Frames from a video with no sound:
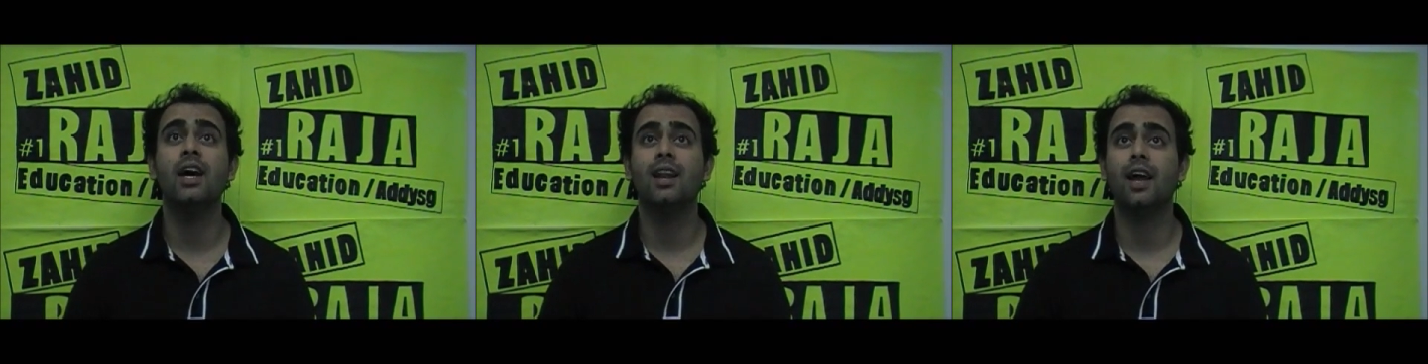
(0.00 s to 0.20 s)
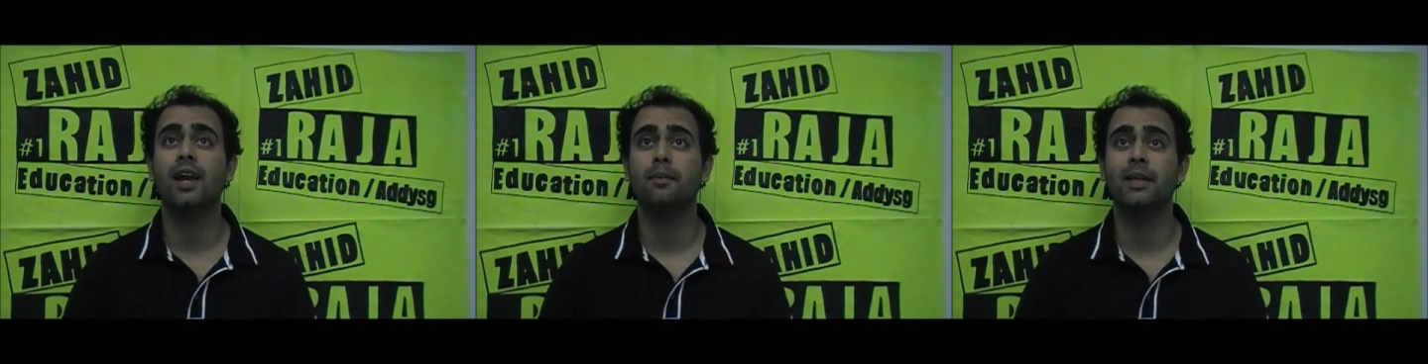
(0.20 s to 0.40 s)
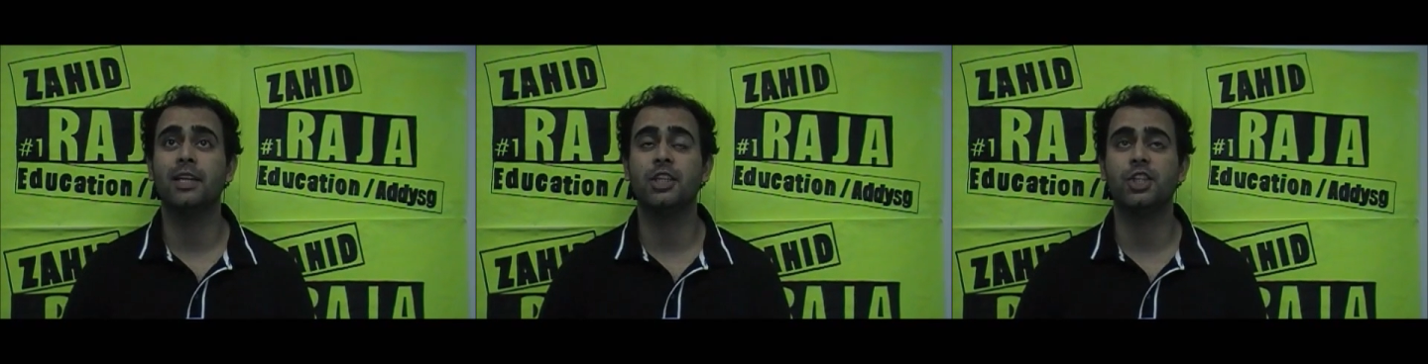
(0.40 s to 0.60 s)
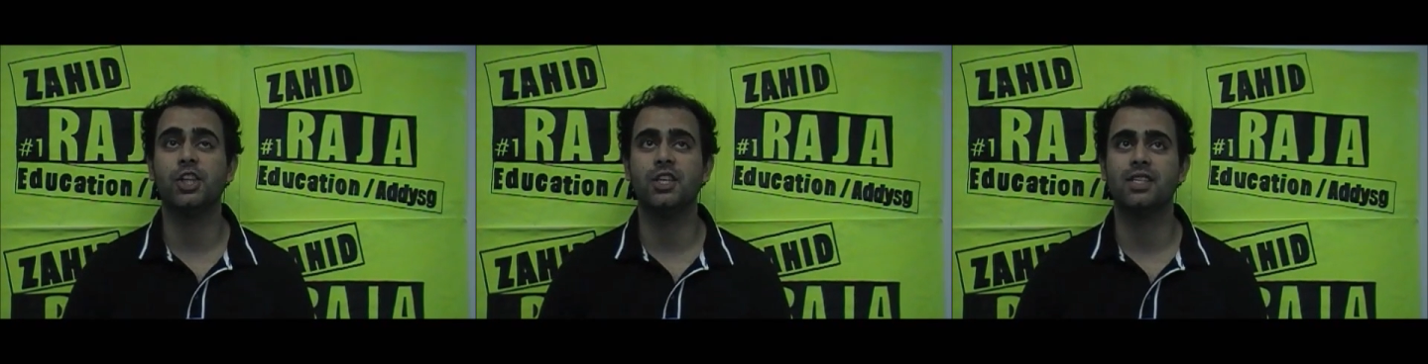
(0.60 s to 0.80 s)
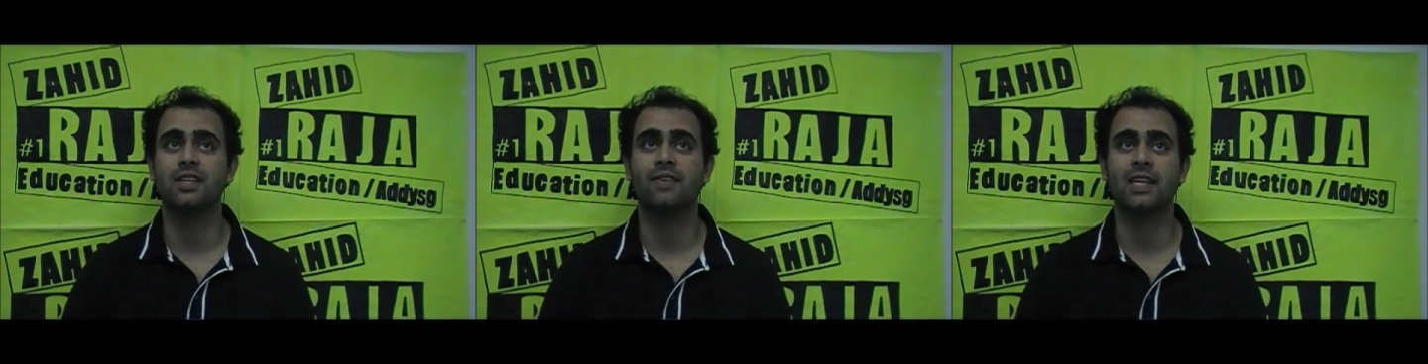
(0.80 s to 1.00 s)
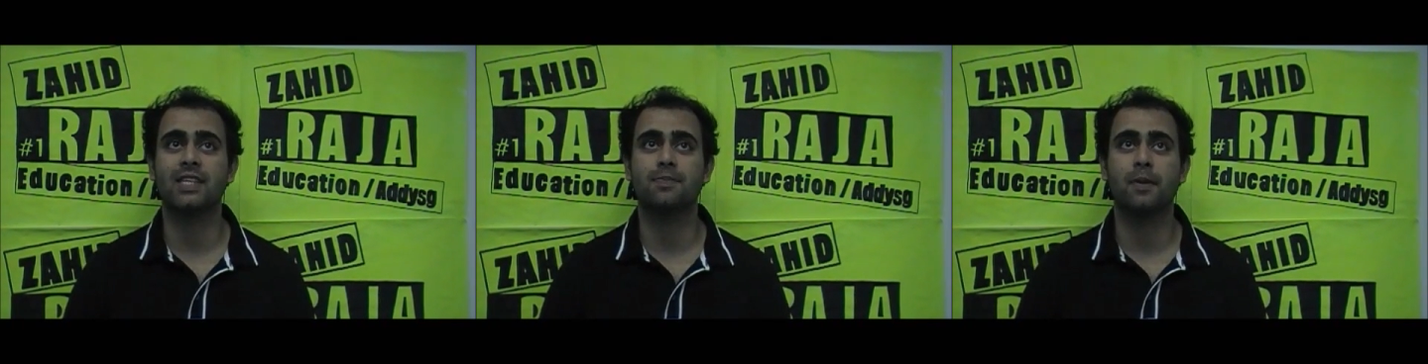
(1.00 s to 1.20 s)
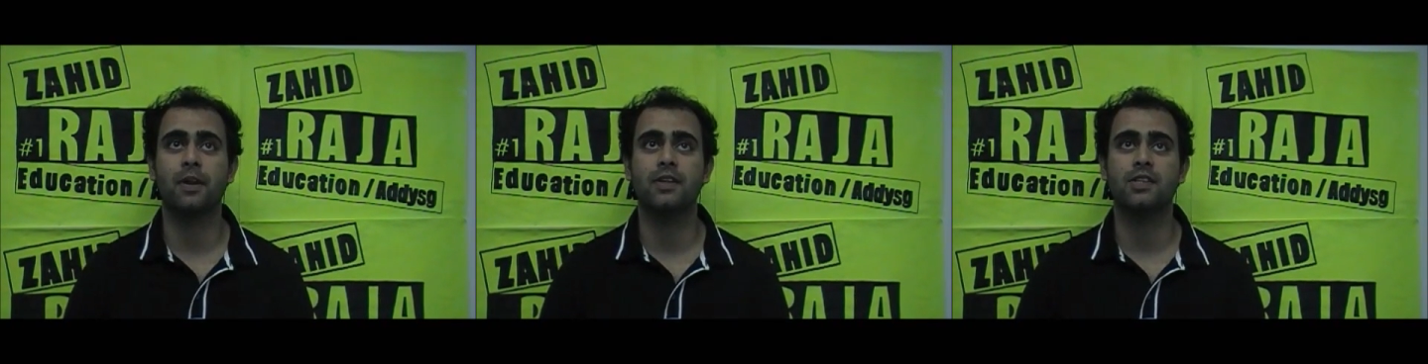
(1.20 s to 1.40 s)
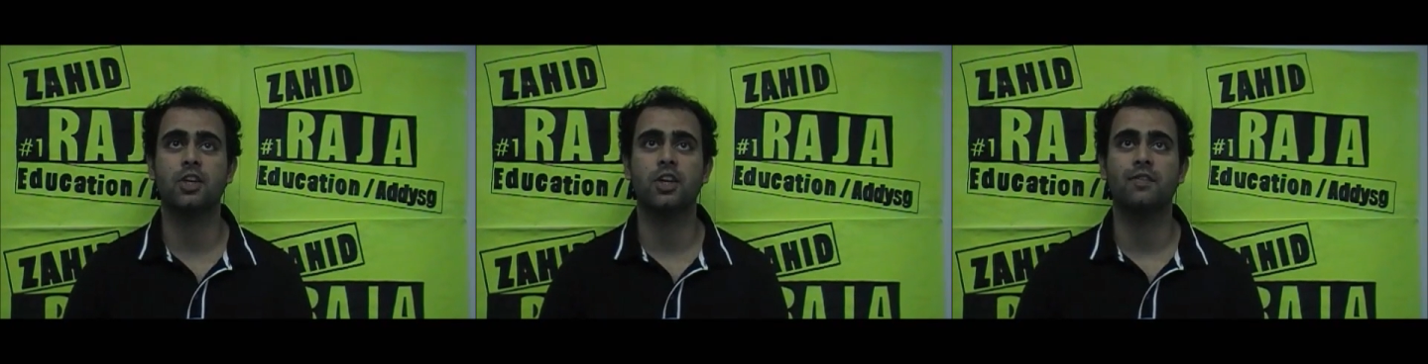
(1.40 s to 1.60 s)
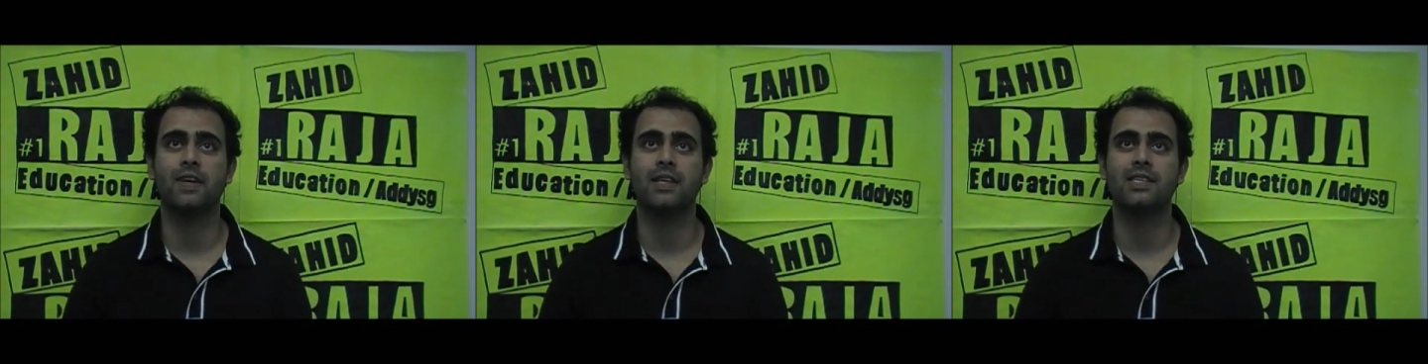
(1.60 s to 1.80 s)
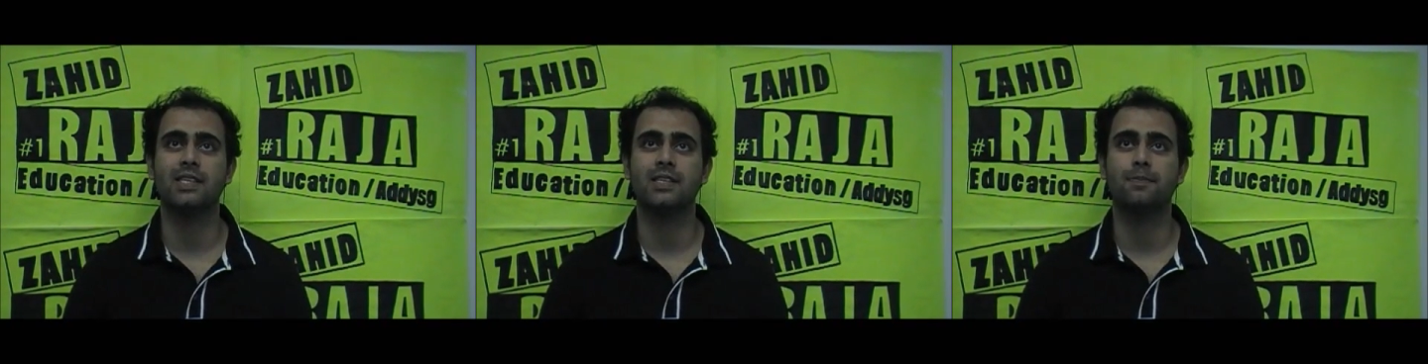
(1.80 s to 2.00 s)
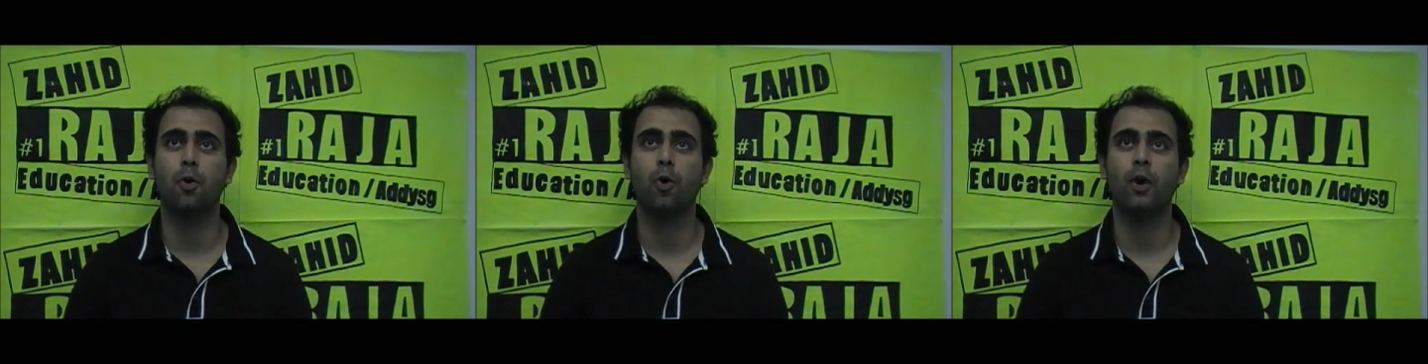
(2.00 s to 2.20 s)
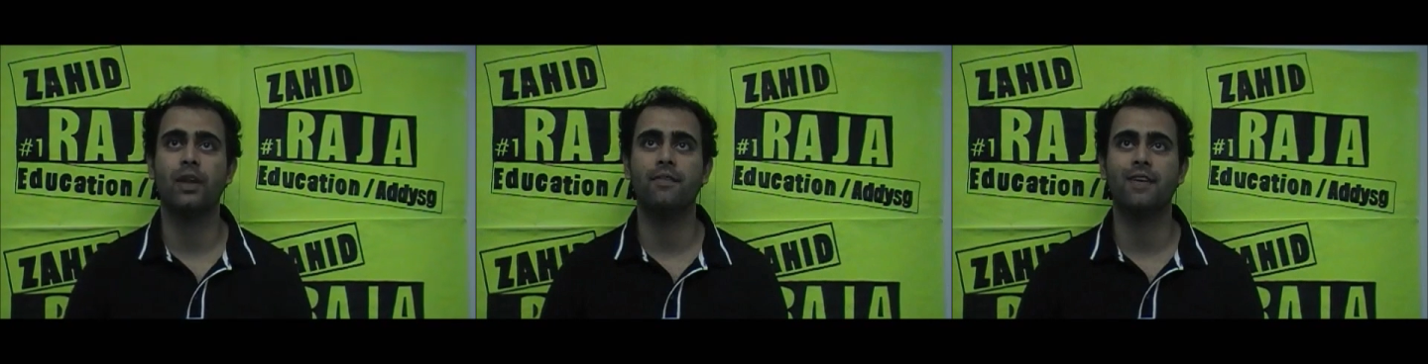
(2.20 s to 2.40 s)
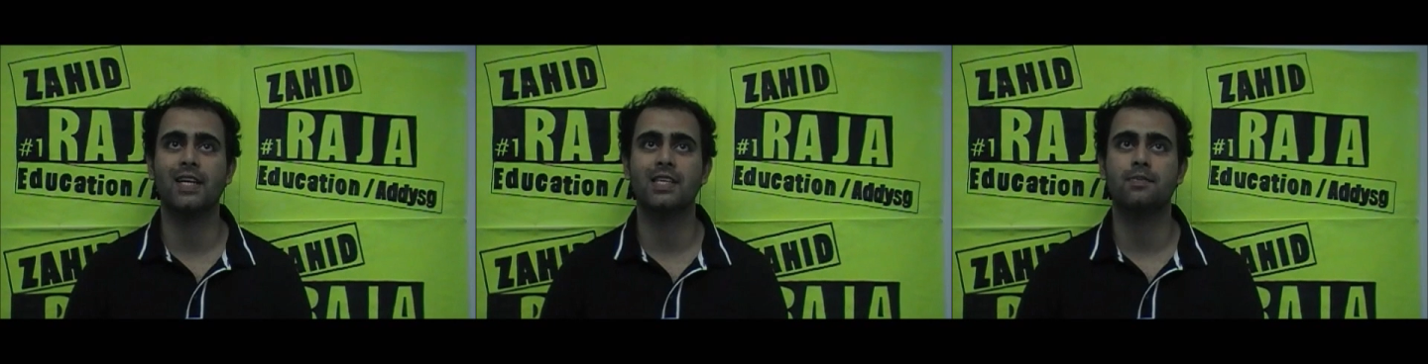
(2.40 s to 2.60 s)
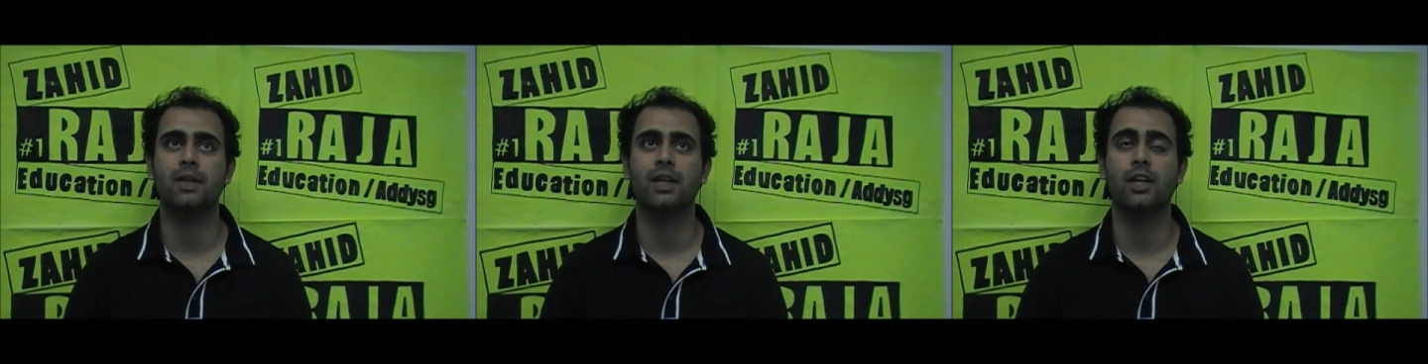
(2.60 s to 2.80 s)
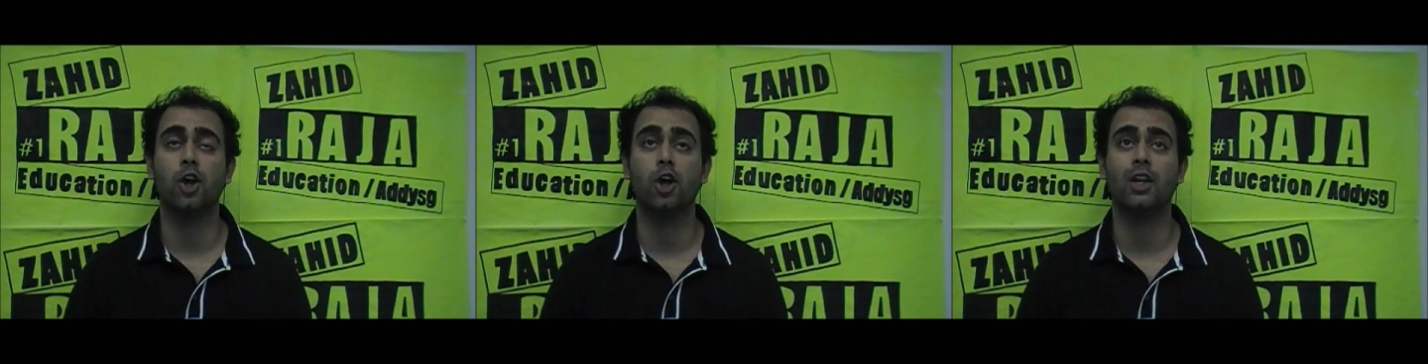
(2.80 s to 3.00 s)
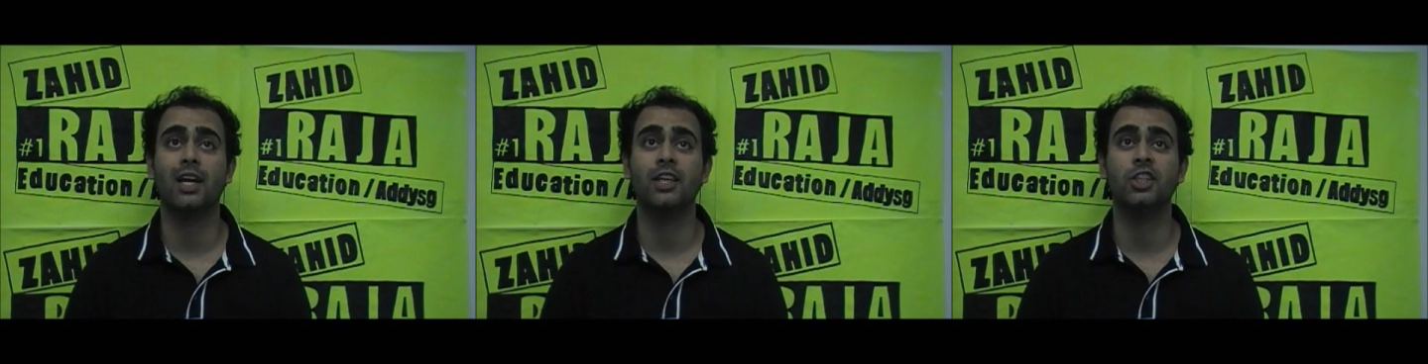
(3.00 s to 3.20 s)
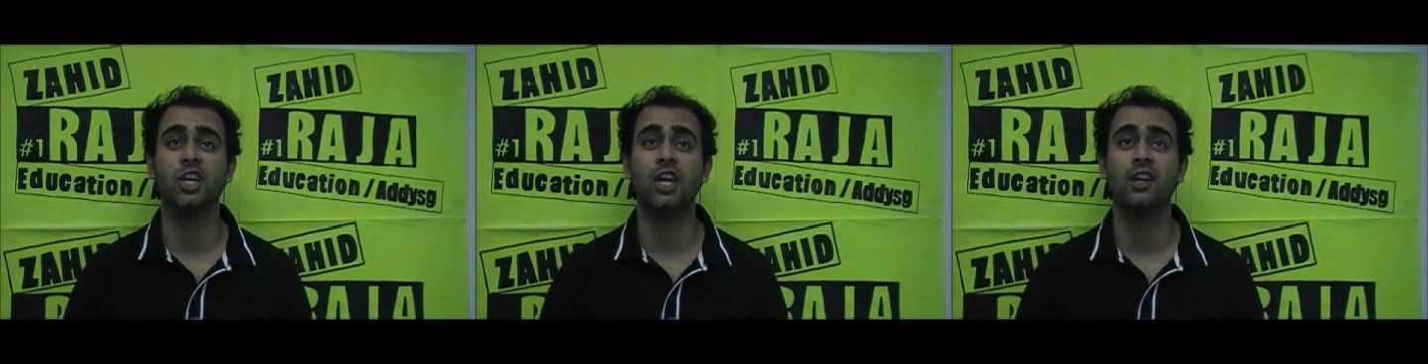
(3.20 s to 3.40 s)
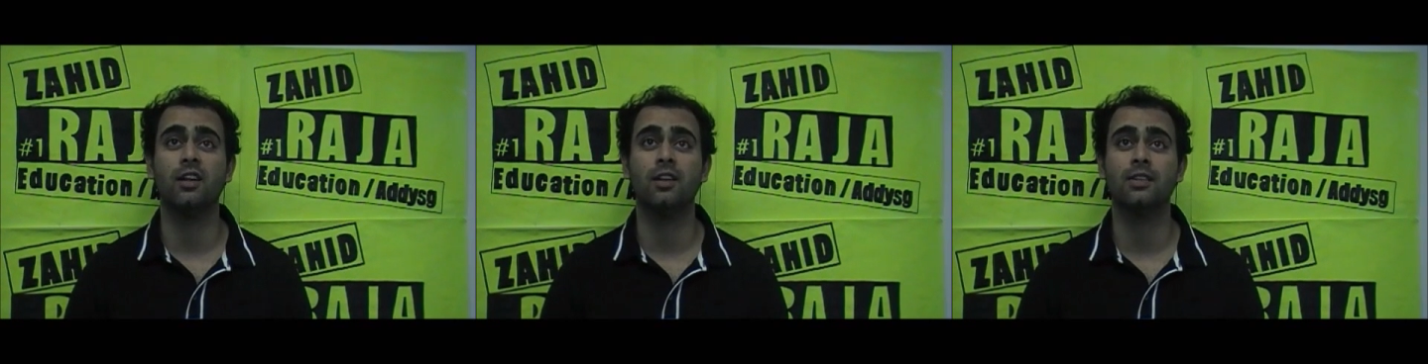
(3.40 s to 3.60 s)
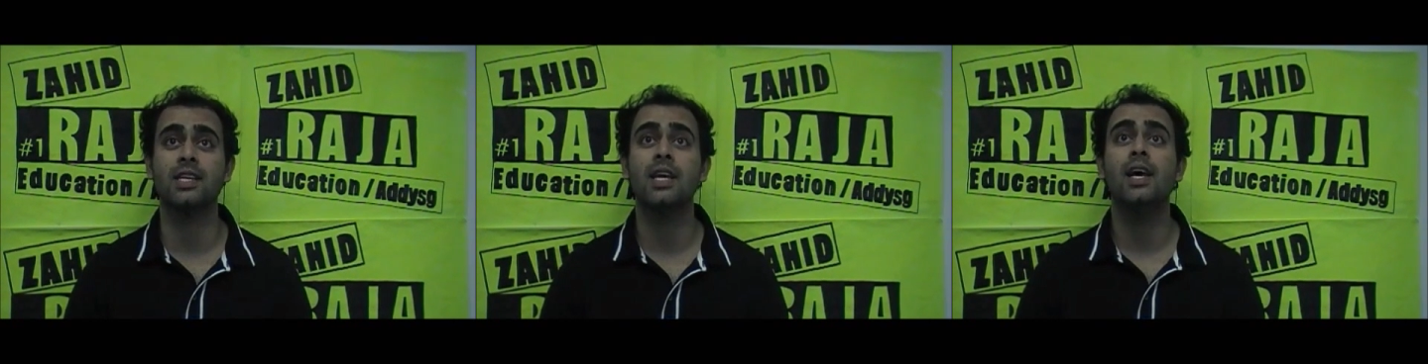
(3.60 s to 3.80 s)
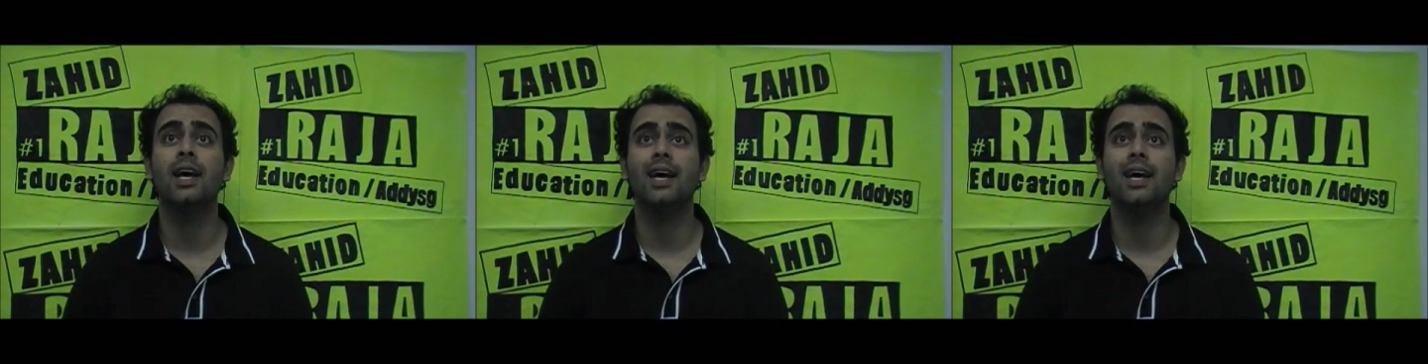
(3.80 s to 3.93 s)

Like many students, I've experienced the university's poor investment in online journals